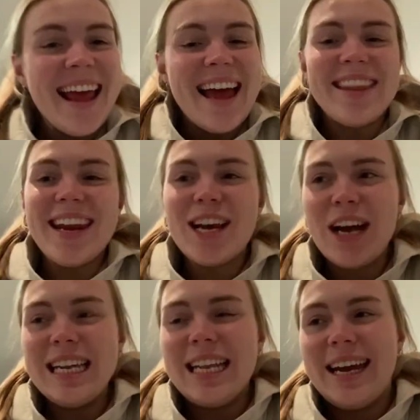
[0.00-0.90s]
And then I got
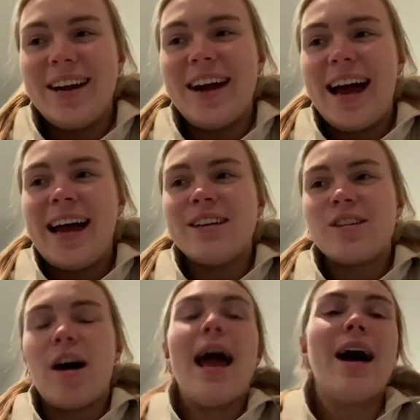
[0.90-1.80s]
in there, and
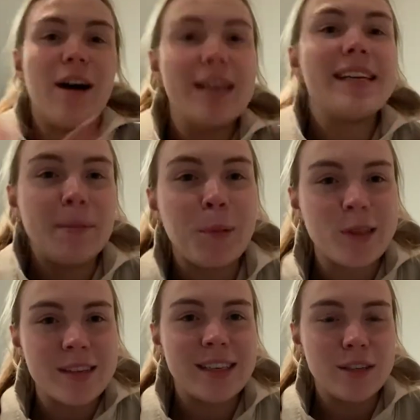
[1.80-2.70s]
I did book
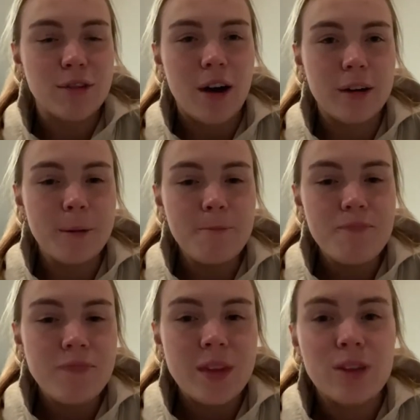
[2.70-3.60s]
the seats wrong,
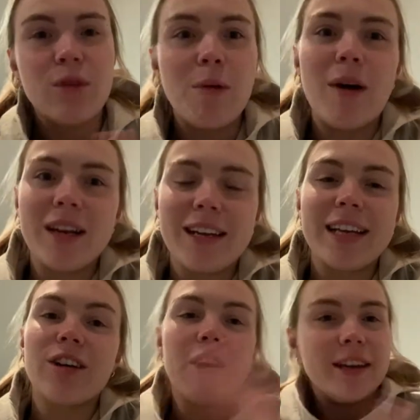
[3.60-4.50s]
so I wanted
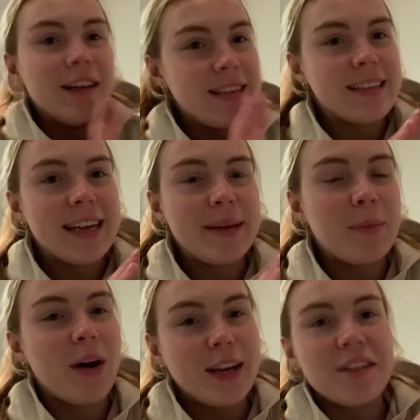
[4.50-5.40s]
like the aisle seat,
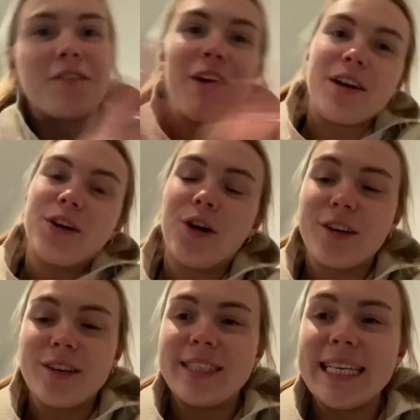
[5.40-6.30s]
but I got the very
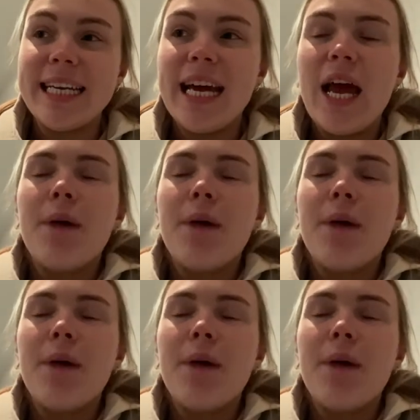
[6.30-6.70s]
corner seat.